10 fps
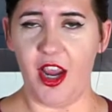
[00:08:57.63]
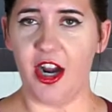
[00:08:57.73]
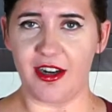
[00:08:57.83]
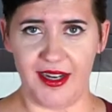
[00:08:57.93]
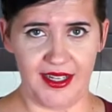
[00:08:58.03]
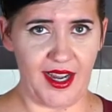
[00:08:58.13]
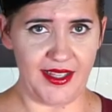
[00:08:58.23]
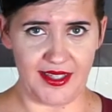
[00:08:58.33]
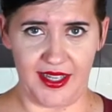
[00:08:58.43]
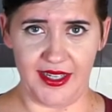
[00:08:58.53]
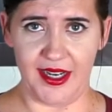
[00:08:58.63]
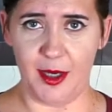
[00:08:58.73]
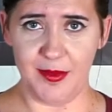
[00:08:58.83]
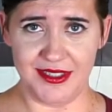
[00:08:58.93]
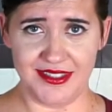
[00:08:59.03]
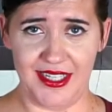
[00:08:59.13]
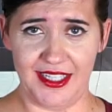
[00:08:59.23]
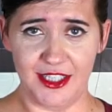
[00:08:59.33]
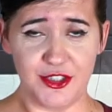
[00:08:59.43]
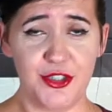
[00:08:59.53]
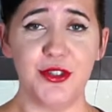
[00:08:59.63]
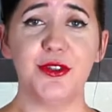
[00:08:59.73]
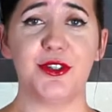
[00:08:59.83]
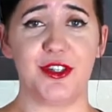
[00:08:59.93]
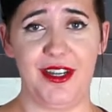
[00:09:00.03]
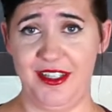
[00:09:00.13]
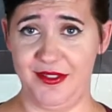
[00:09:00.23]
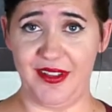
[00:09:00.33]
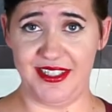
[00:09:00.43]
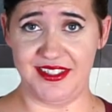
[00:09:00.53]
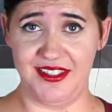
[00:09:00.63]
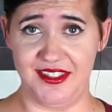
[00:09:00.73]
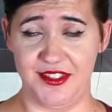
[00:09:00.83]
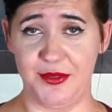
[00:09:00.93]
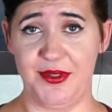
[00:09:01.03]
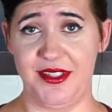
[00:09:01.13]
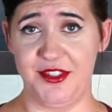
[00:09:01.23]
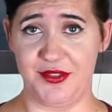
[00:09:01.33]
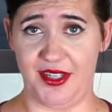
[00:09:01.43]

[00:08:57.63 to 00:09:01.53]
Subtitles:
All right, I lied. I'm going to take 2 creative licenses with his